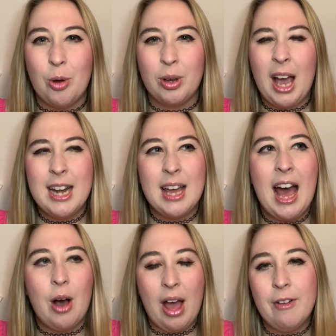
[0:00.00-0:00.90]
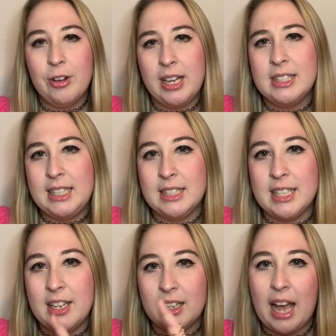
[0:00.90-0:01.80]
kind of how every
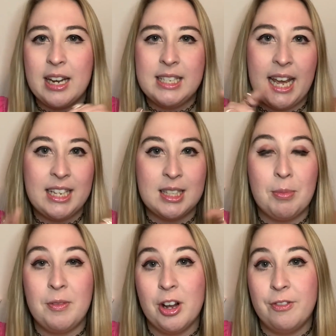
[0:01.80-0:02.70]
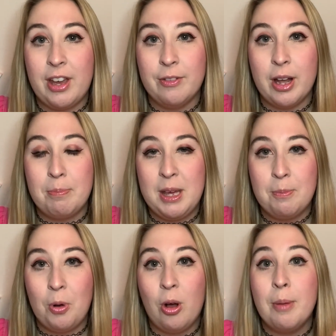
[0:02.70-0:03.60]
season kind of takes some of your favorite
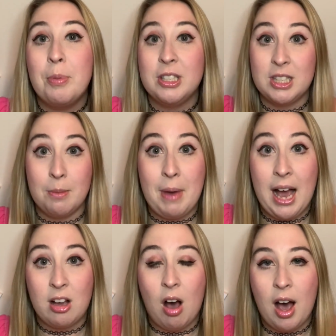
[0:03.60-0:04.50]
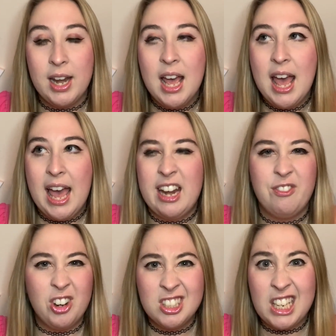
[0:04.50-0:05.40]
people and puts them back on. And at
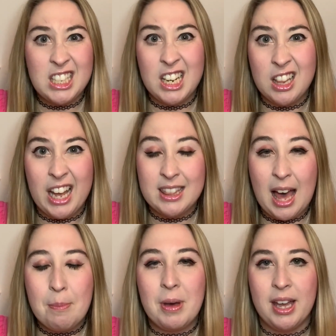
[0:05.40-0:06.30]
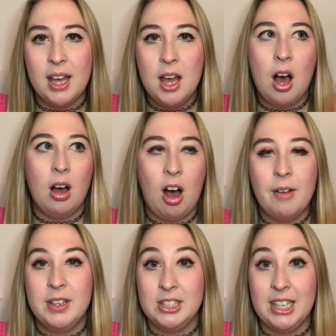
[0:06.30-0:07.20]
first I didn't like that, but
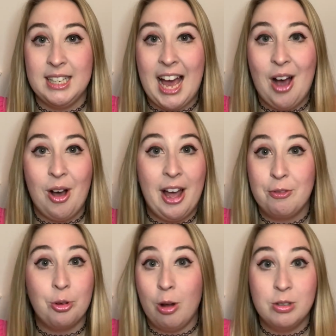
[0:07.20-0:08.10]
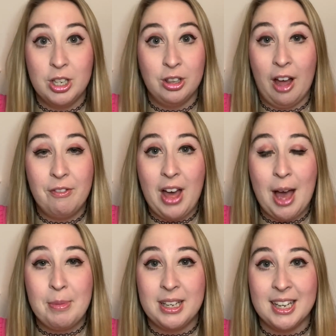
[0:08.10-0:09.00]
obviously now I've grown to love
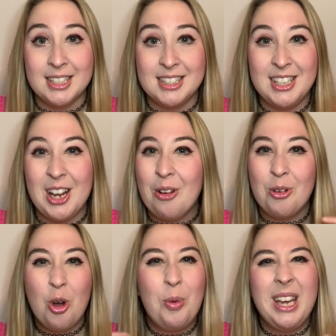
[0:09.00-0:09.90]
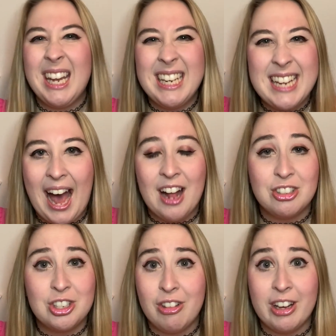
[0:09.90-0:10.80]
that because, we get
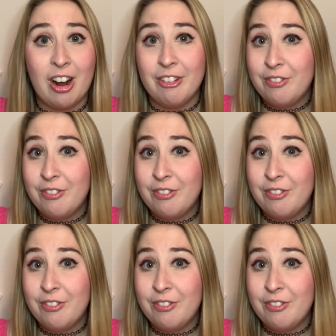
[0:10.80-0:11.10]
attached to like our